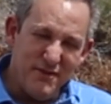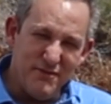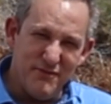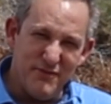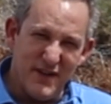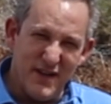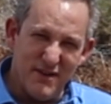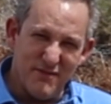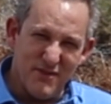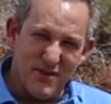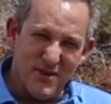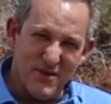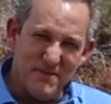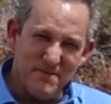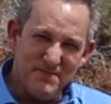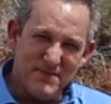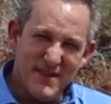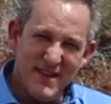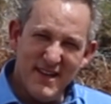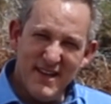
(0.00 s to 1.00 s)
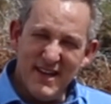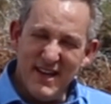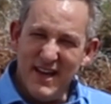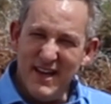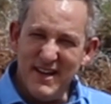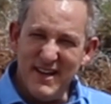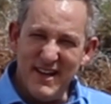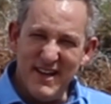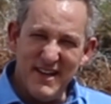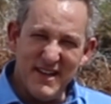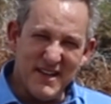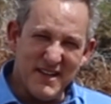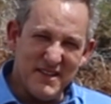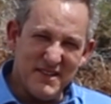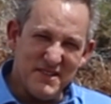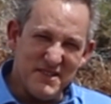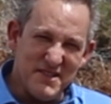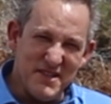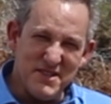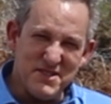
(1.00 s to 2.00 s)
fever, headache,
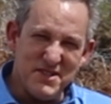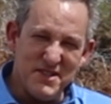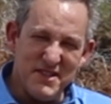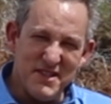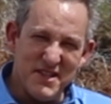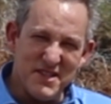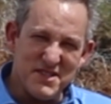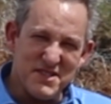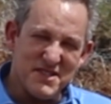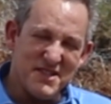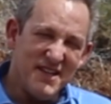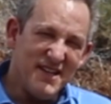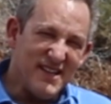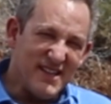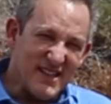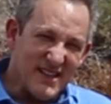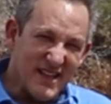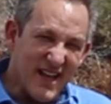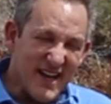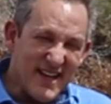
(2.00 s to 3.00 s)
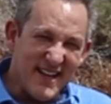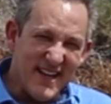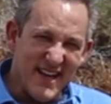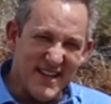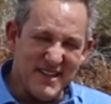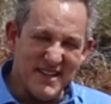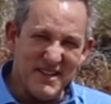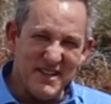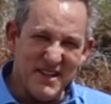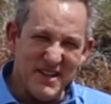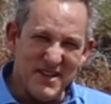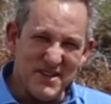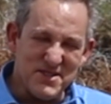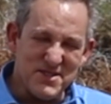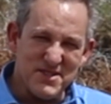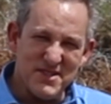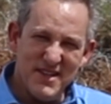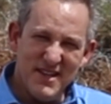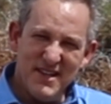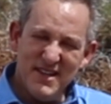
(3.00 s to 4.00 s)
dizziness,
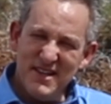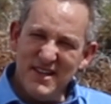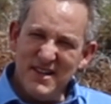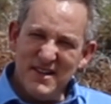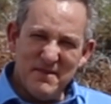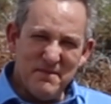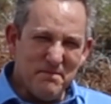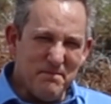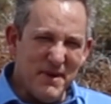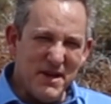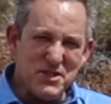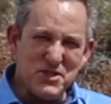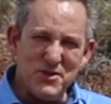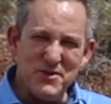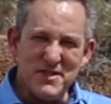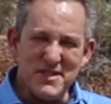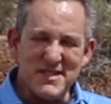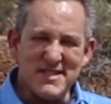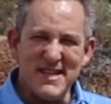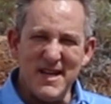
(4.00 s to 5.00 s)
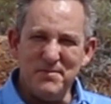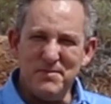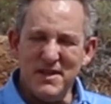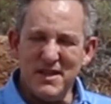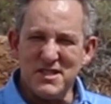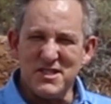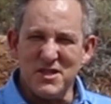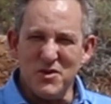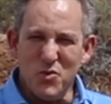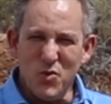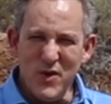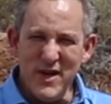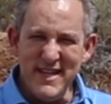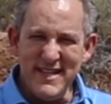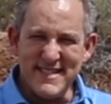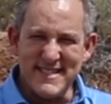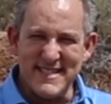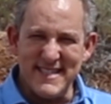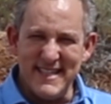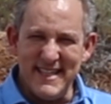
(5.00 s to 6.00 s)
lightheadedness, basically the same things that we
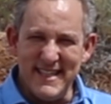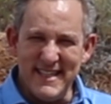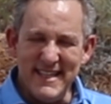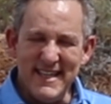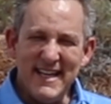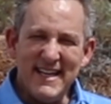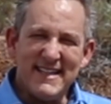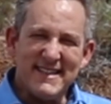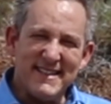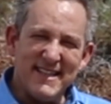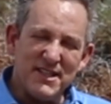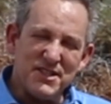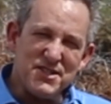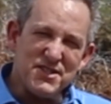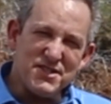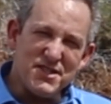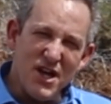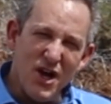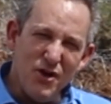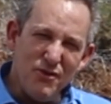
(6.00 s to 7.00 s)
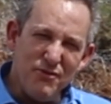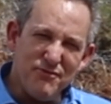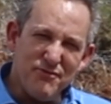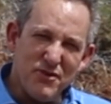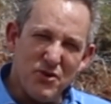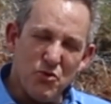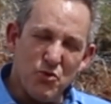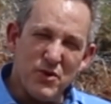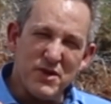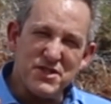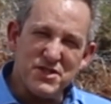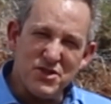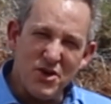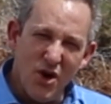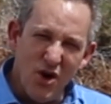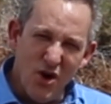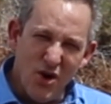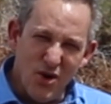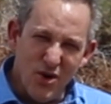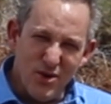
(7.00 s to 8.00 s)
see that
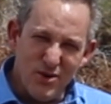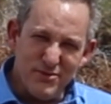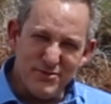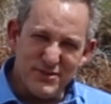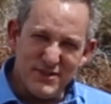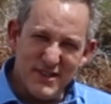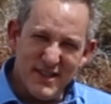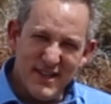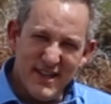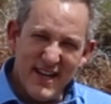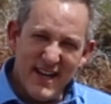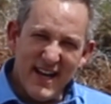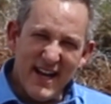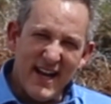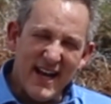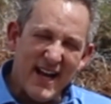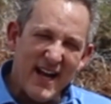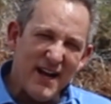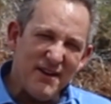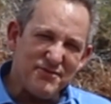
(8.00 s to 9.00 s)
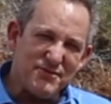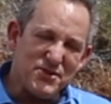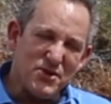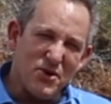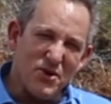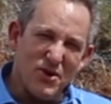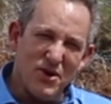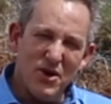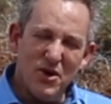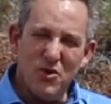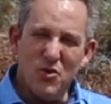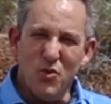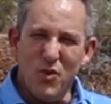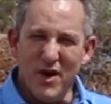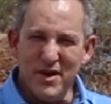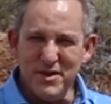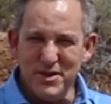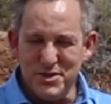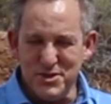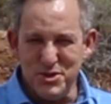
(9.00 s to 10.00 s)
self-resolved after
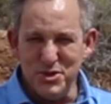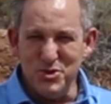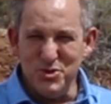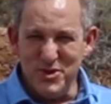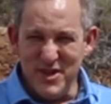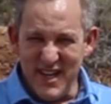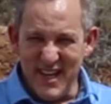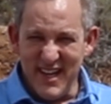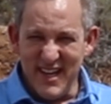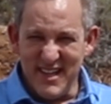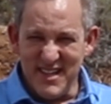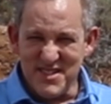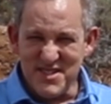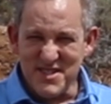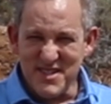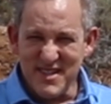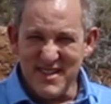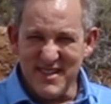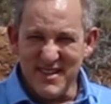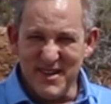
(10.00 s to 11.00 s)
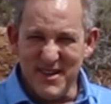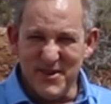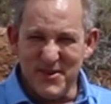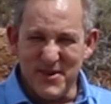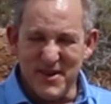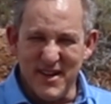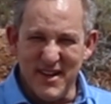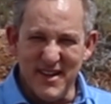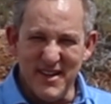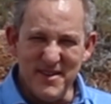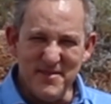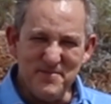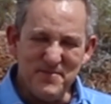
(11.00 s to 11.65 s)
1 to 2 days. Okay,